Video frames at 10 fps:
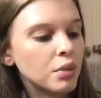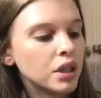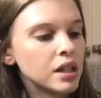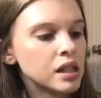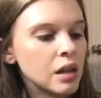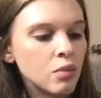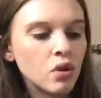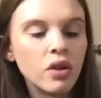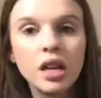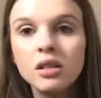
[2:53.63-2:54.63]
let's
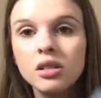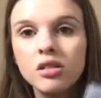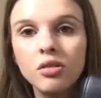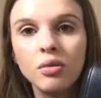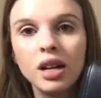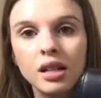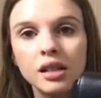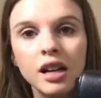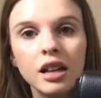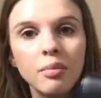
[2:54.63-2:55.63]
move into
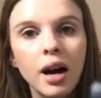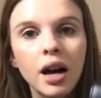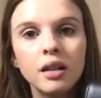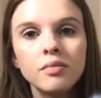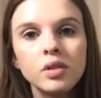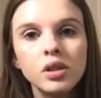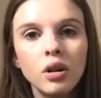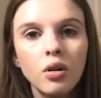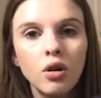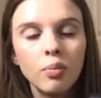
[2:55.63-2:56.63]
inside the bag.
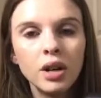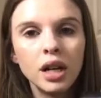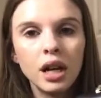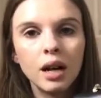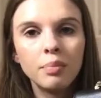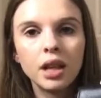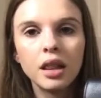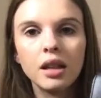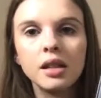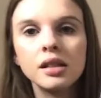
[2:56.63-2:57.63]
So opening it up like
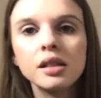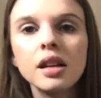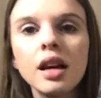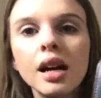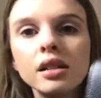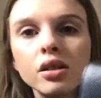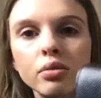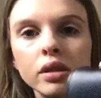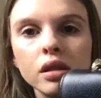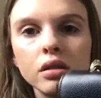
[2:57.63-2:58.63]
this, it has a
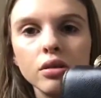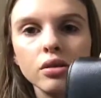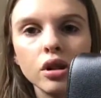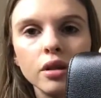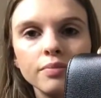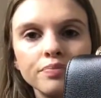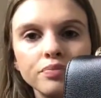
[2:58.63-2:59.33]
twist closure.